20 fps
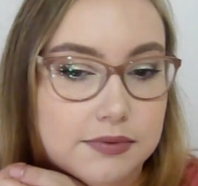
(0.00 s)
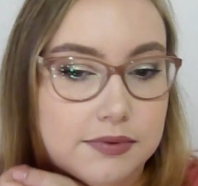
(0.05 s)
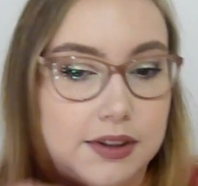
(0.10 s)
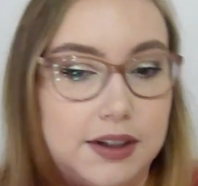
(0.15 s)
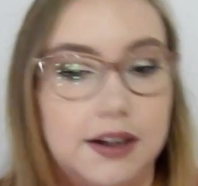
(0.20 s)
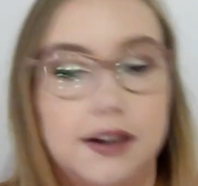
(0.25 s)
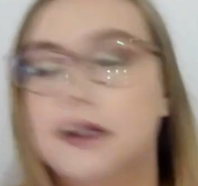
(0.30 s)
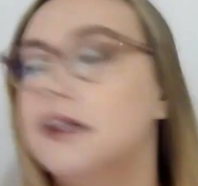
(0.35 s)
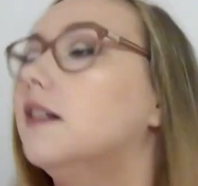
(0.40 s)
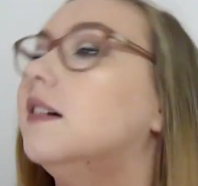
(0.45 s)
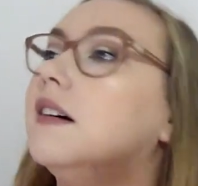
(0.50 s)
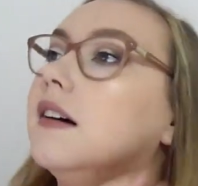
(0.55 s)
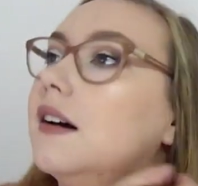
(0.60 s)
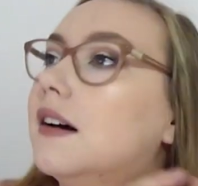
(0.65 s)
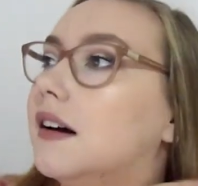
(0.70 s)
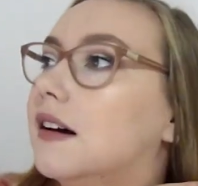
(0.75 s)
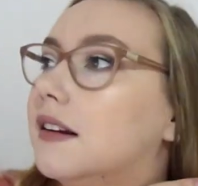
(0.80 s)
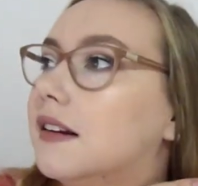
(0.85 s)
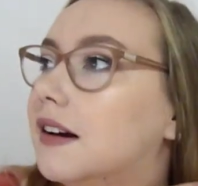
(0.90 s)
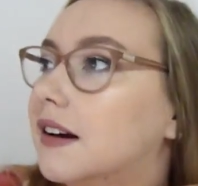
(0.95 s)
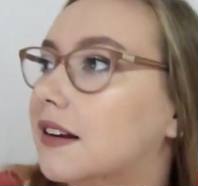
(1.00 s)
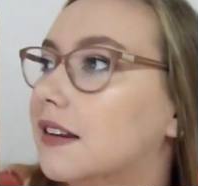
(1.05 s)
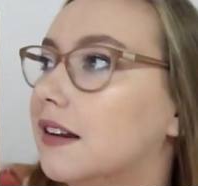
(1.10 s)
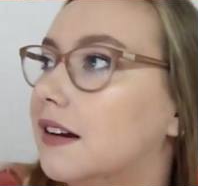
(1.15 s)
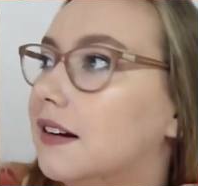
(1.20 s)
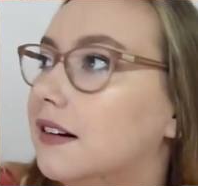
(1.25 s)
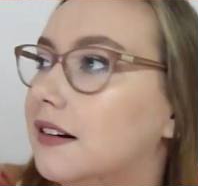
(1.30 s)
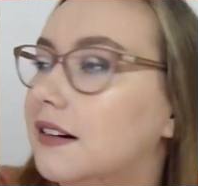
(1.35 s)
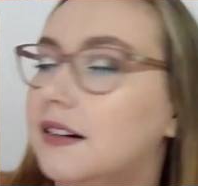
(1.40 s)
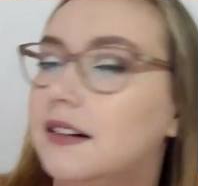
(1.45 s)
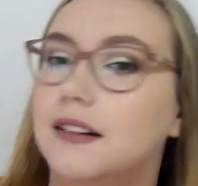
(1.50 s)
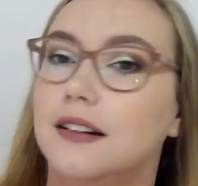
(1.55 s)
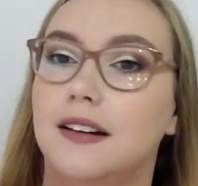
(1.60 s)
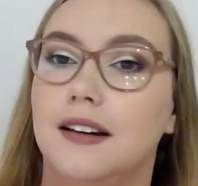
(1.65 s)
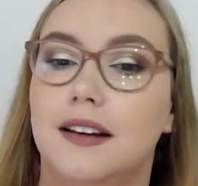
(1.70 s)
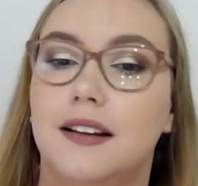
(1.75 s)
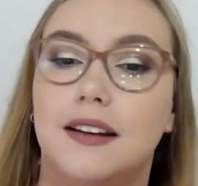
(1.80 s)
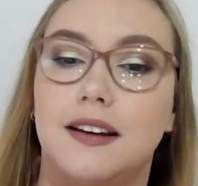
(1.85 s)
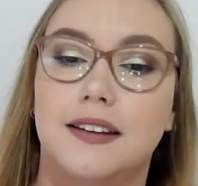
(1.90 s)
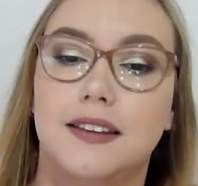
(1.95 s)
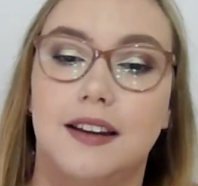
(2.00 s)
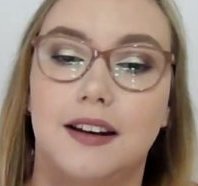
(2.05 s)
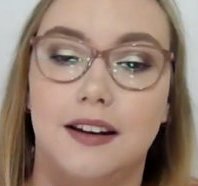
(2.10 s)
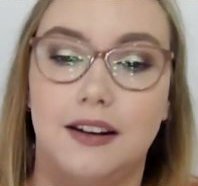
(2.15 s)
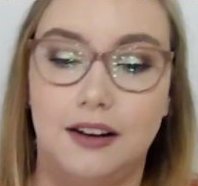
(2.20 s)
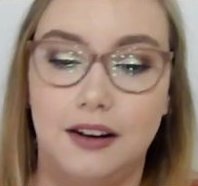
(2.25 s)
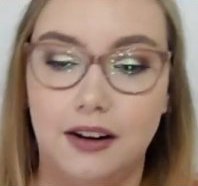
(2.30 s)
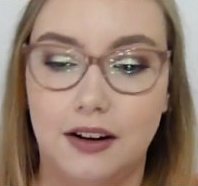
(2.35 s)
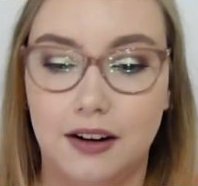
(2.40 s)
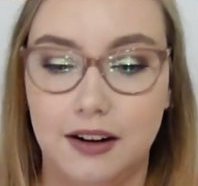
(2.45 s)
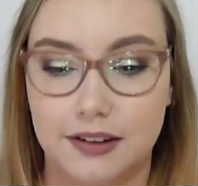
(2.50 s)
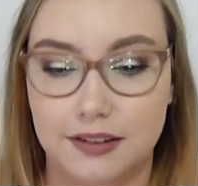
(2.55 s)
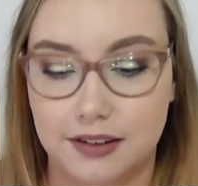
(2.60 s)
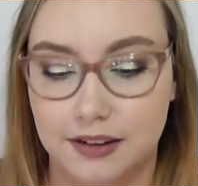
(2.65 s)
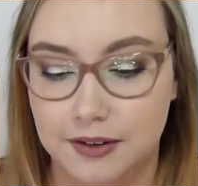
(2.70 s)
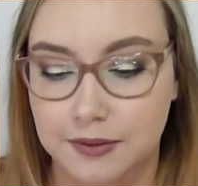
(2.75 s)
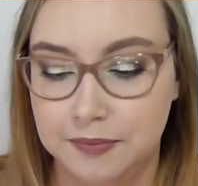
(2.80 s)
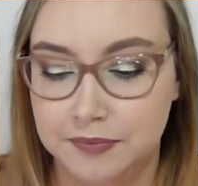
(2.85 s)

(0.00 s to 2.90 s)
Yeah, I like that. I like that a lot.